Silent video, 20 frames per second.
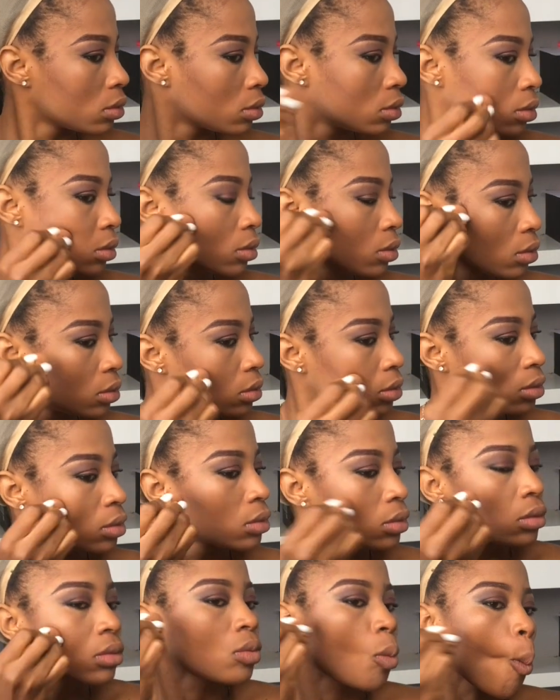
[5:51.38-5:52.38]

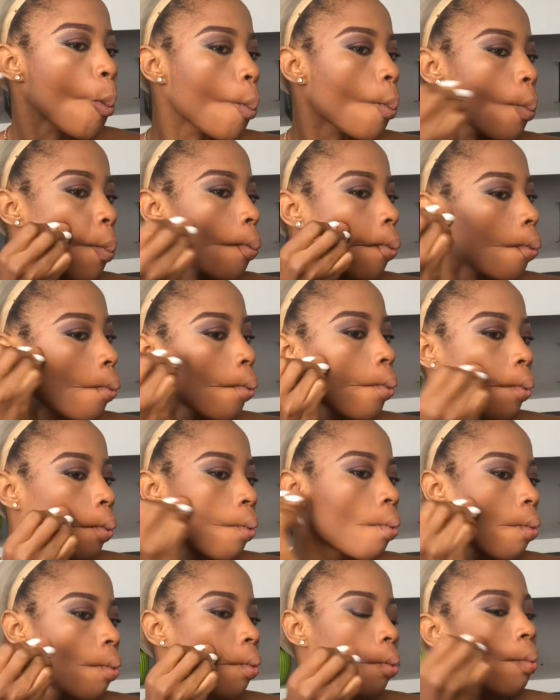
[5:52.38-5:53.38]
natural and more
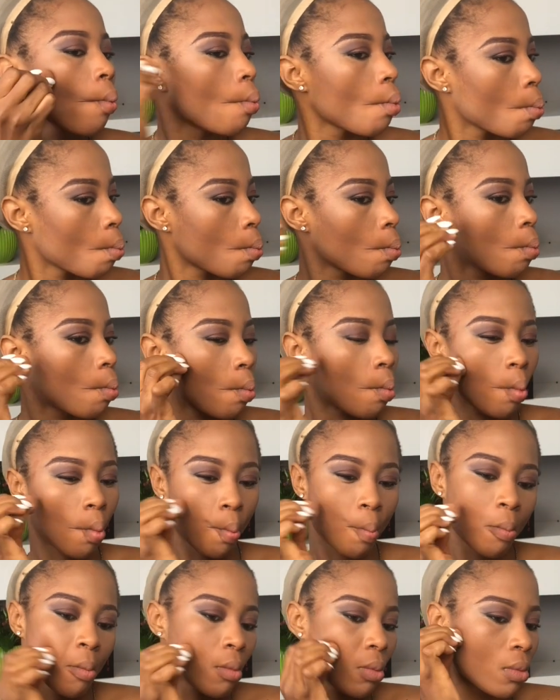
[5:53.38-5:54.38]
basic.
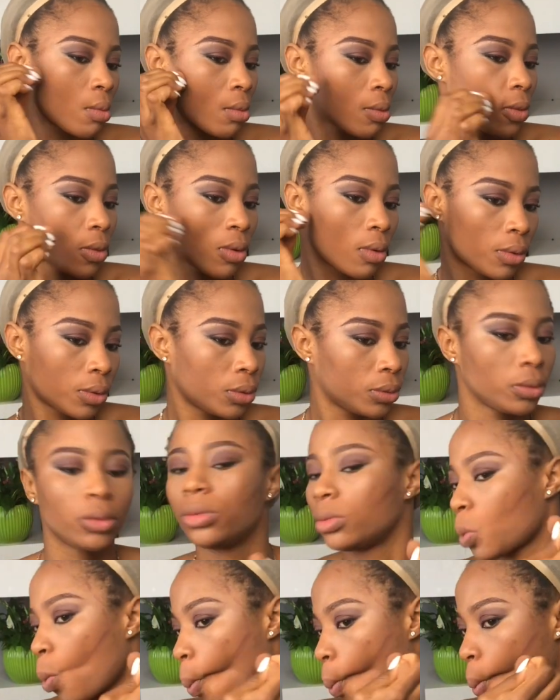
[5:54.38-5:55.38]
I
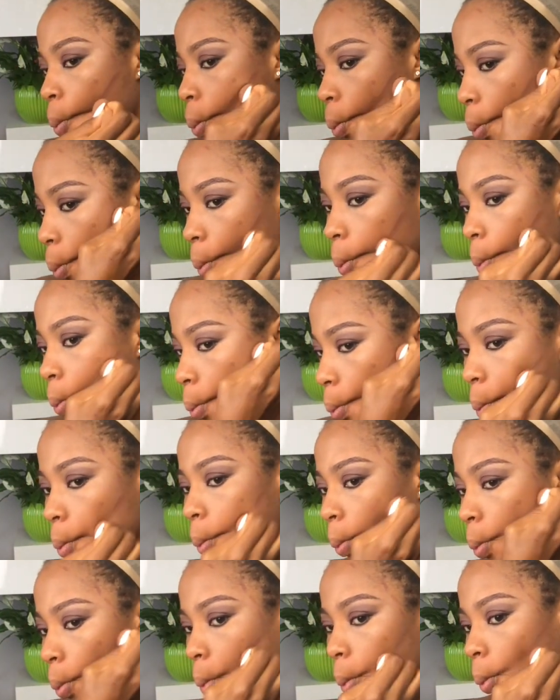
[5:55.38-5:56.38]
don't know if I should call it
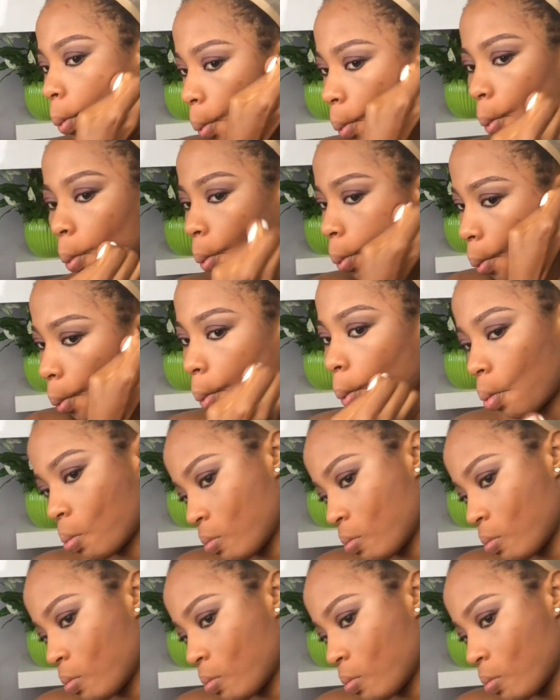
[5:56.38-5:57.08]
more basic though.